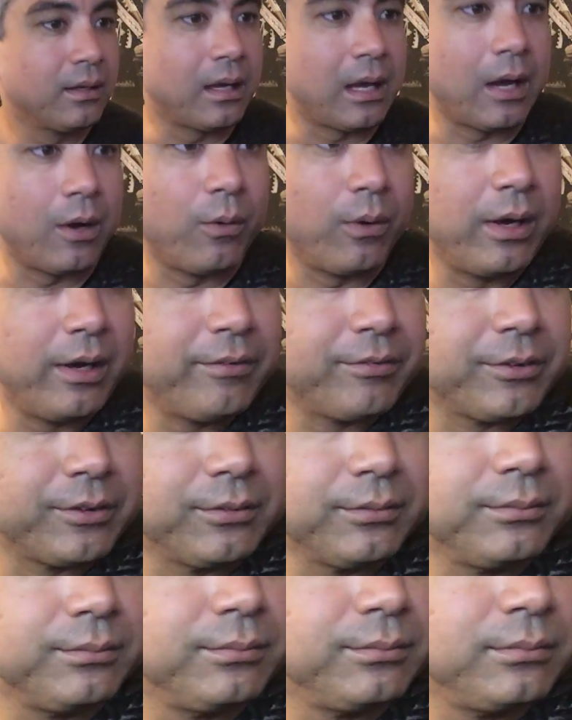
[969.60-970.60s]
However,
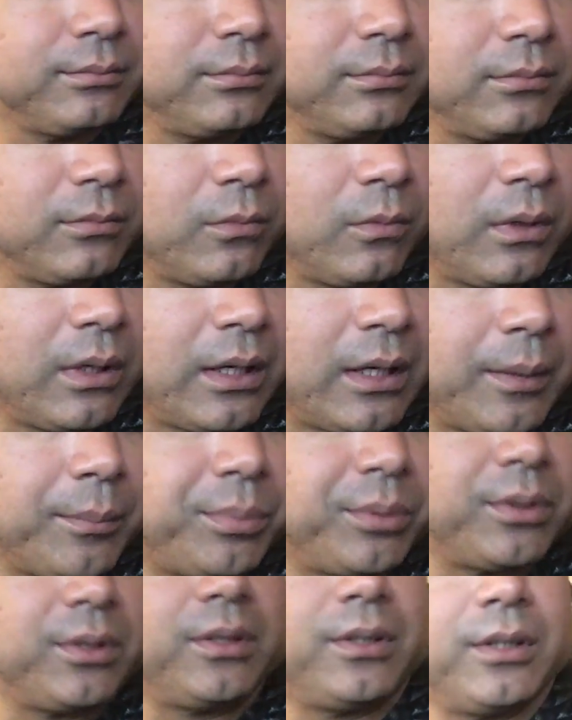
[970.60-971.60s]
when I
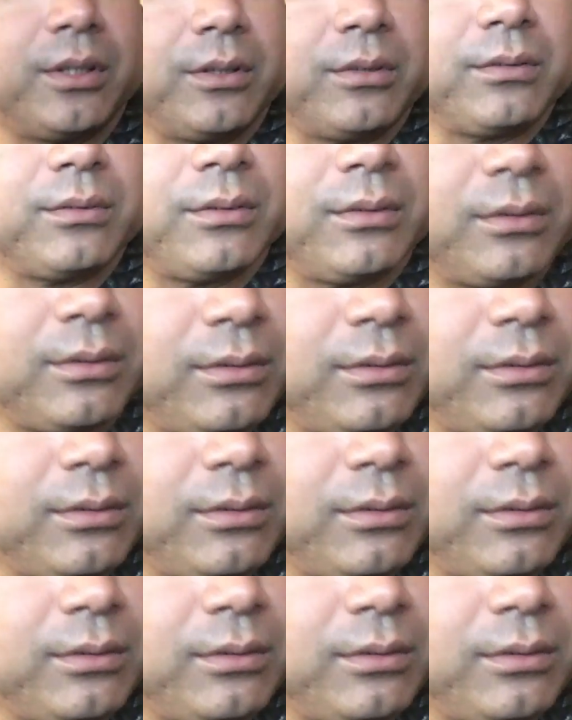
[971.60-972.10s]
put a little